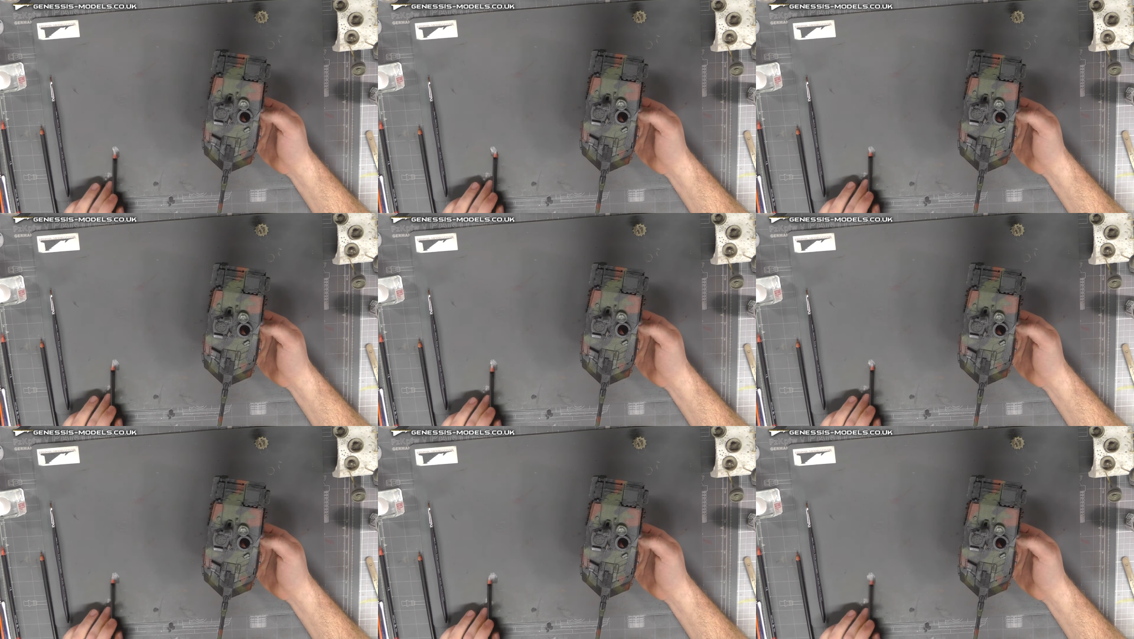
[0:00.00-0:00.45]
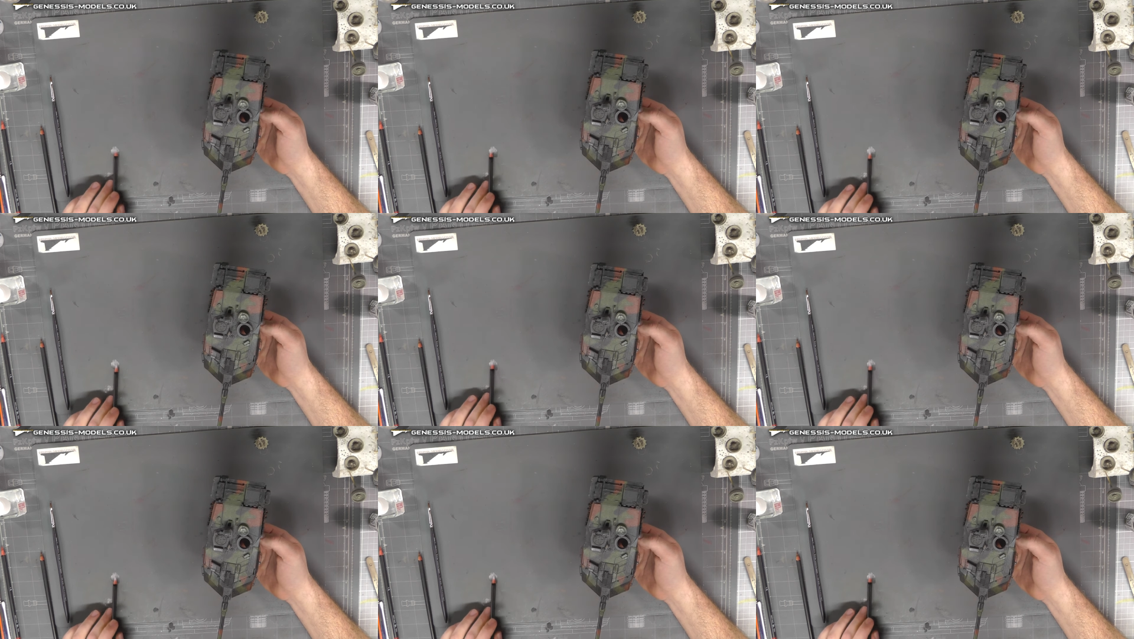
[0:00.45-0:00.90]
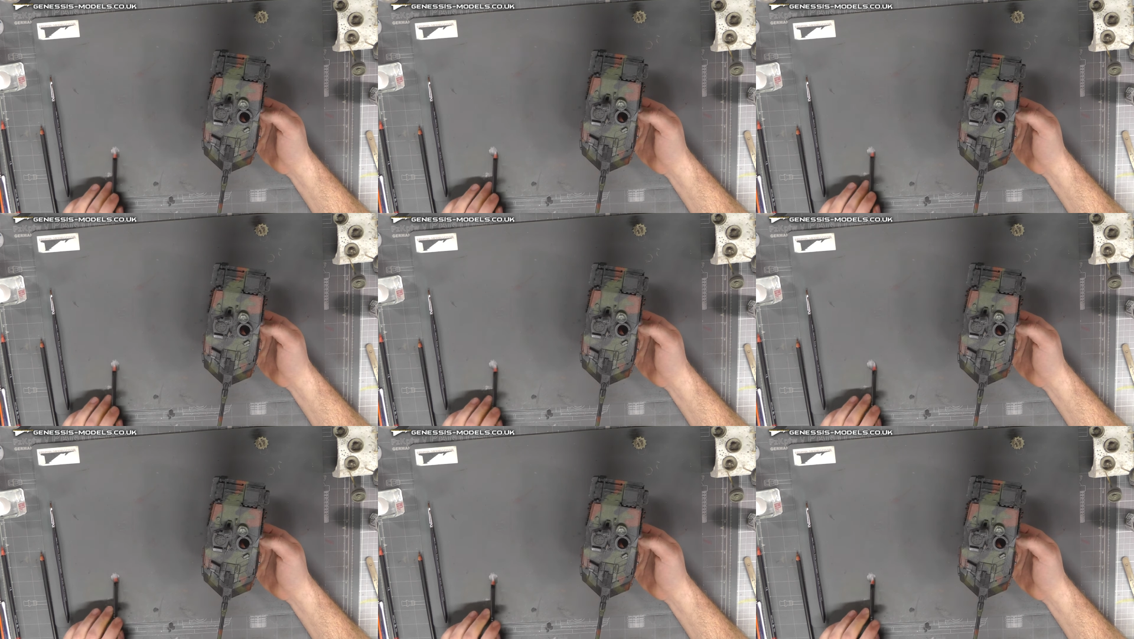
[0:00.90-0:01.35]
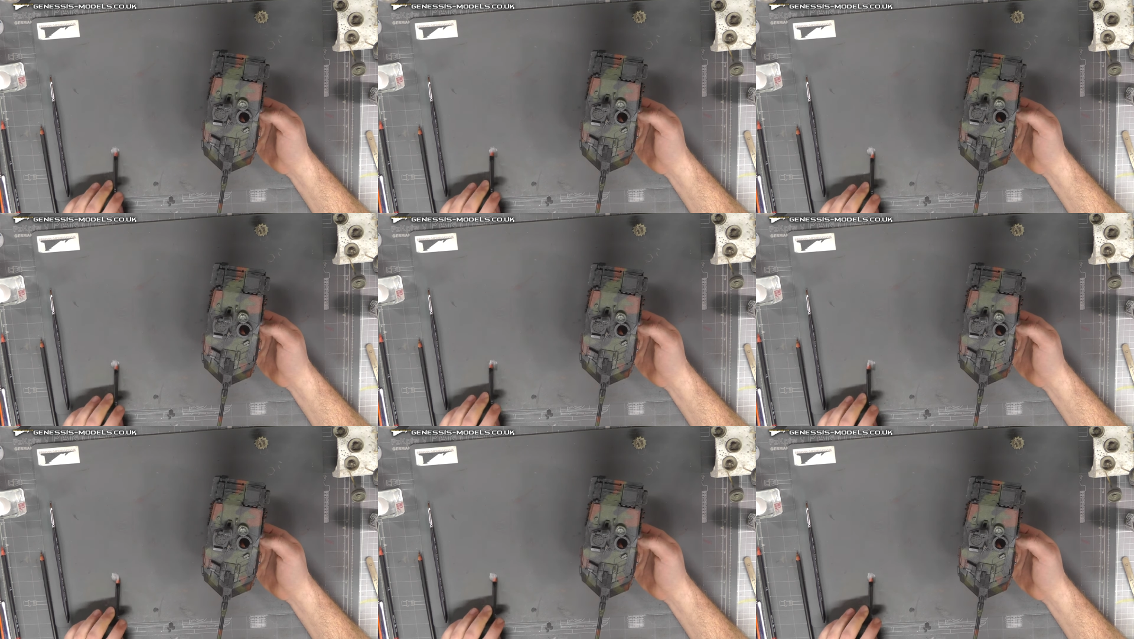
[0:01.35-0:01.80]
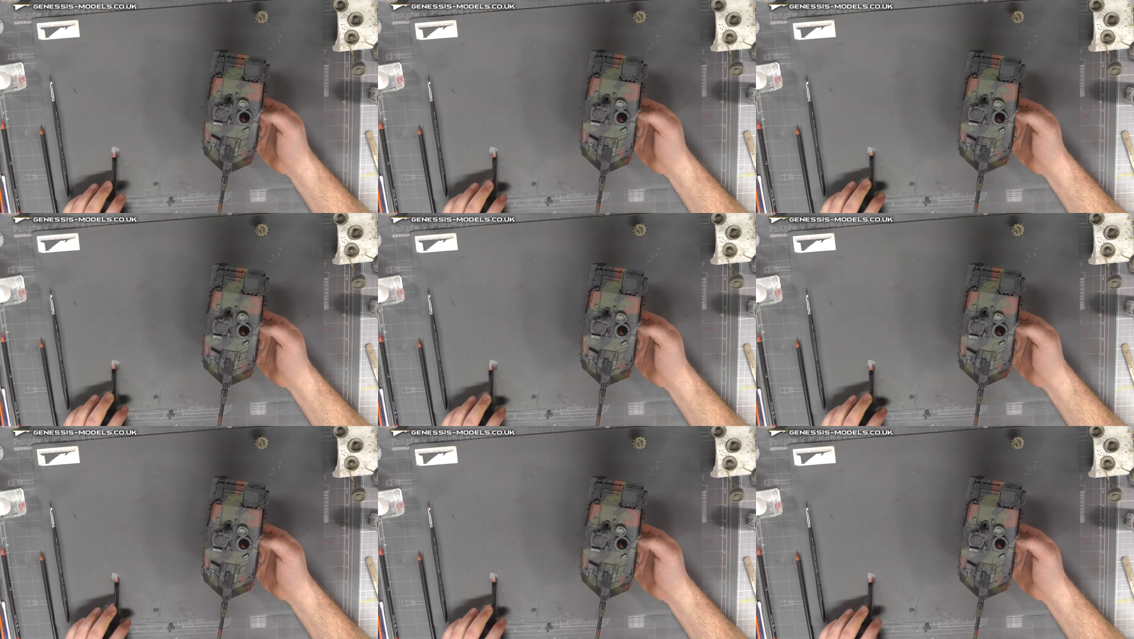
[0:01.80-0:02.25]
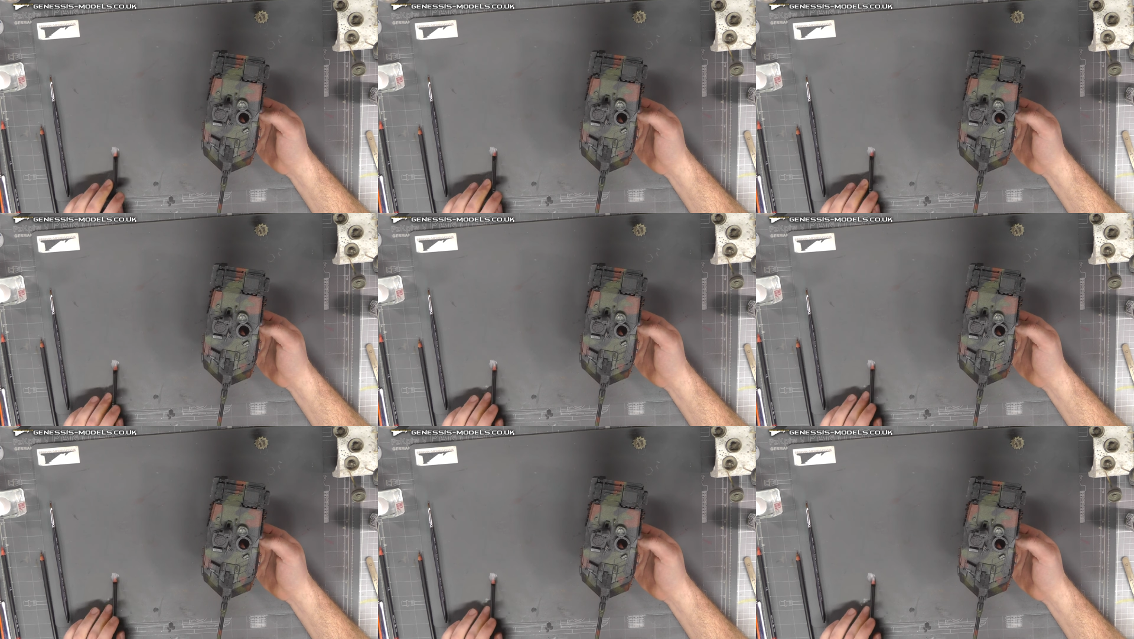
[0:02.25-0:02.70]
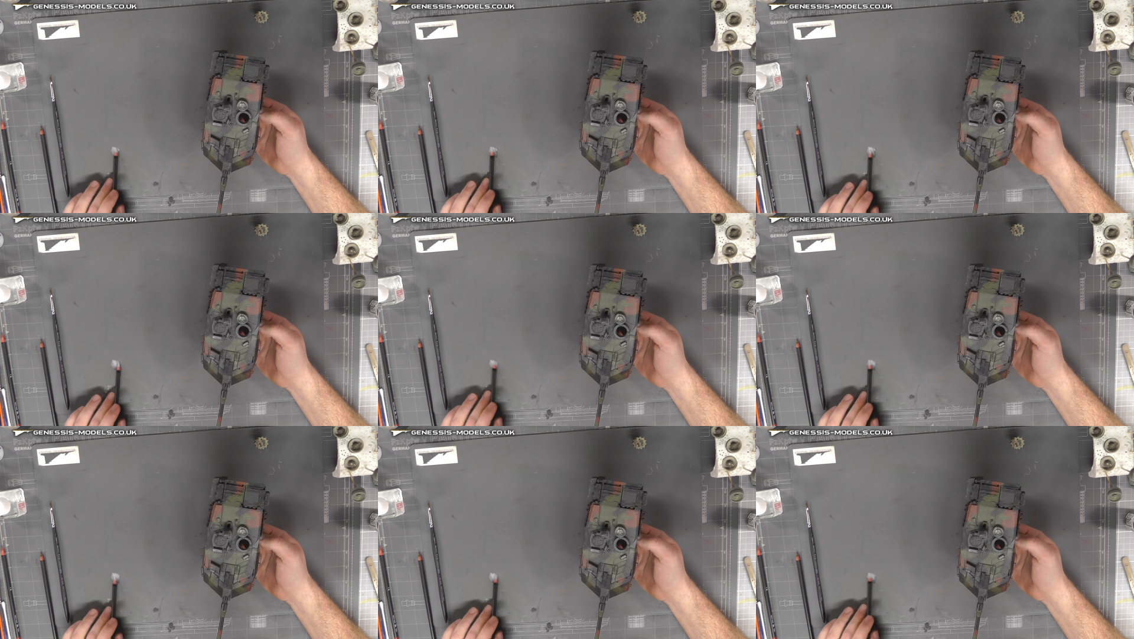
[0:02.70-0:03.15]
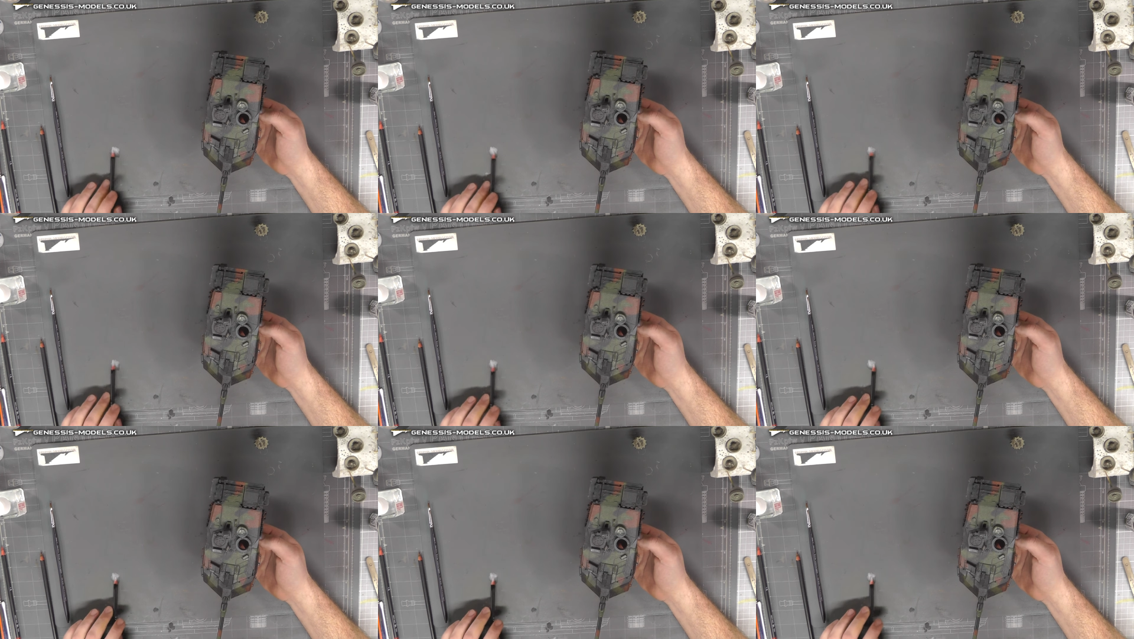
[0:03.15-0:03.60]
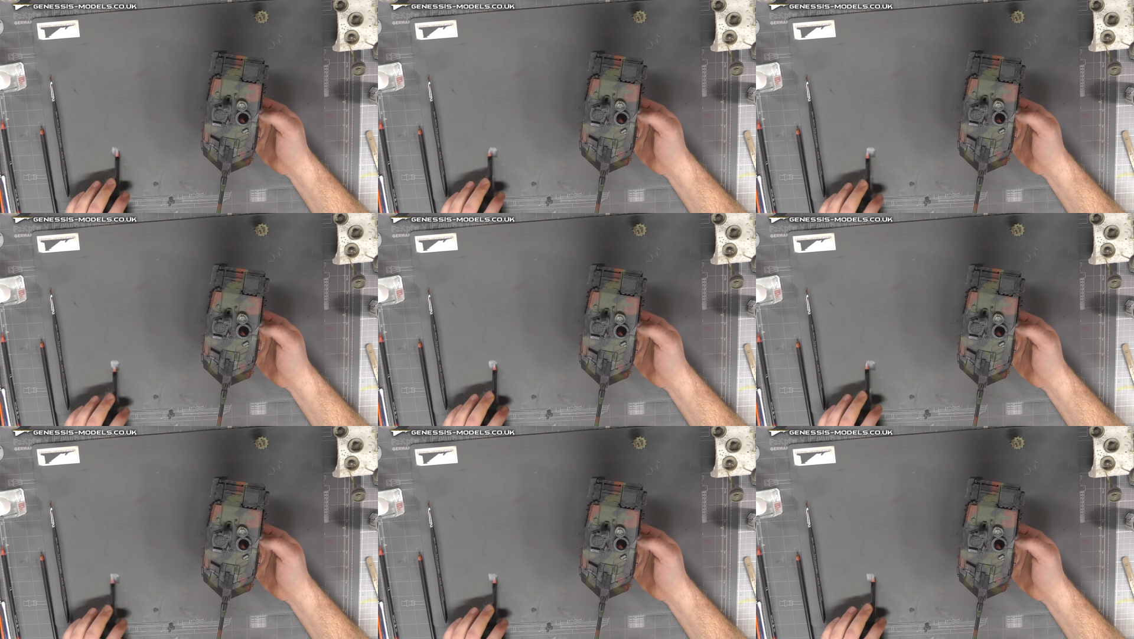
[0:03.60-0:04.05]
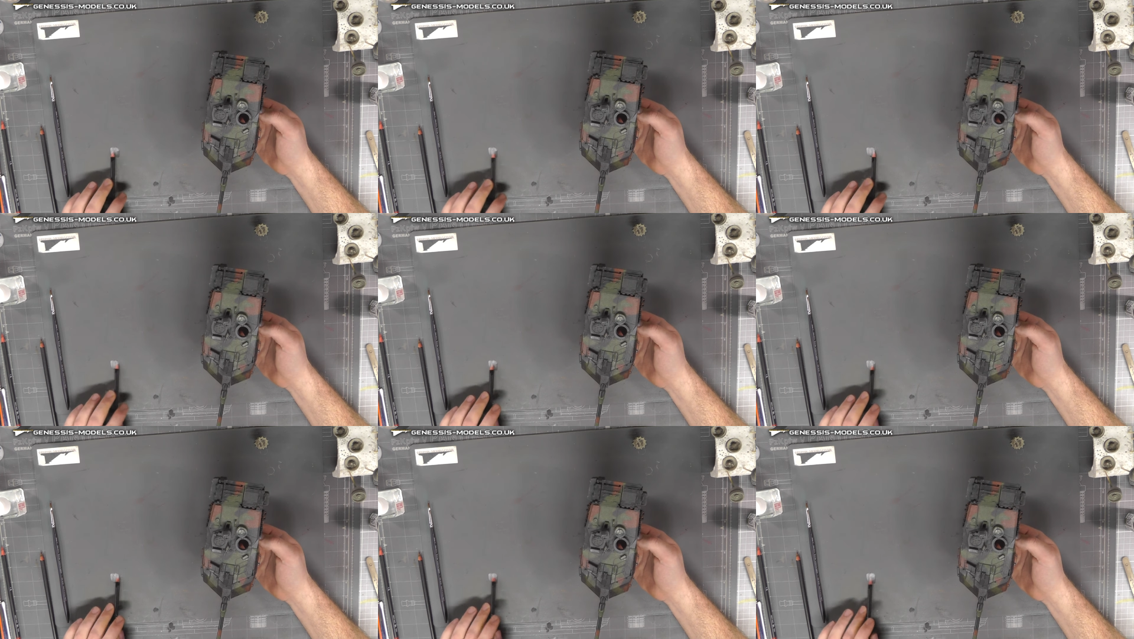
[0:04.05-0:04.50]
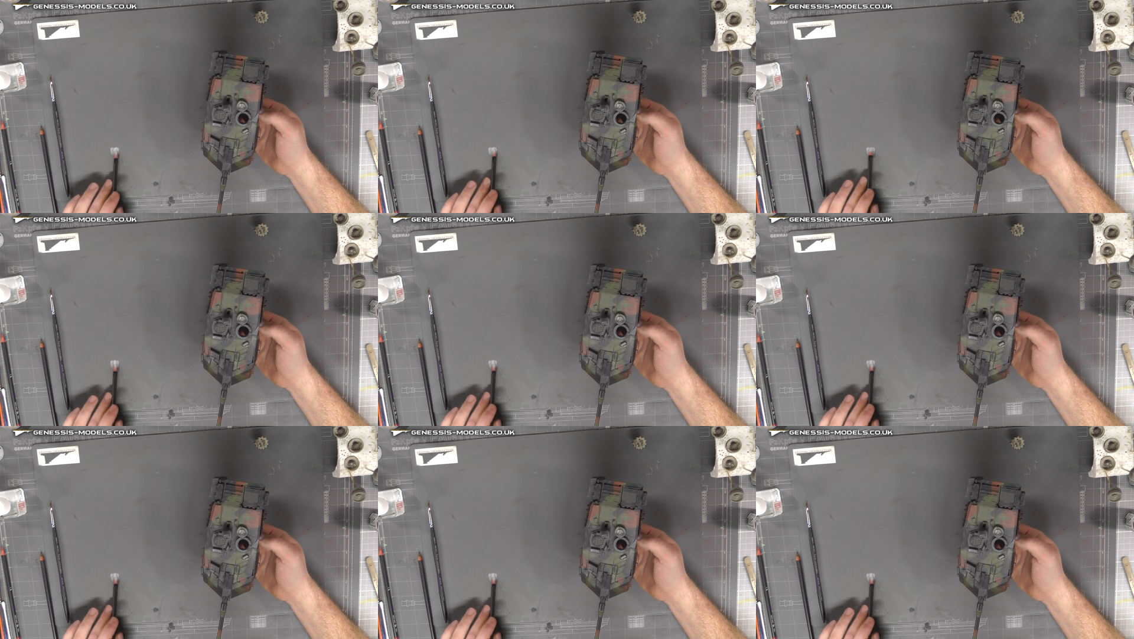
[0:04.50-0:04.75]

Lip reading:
(no speaker visible)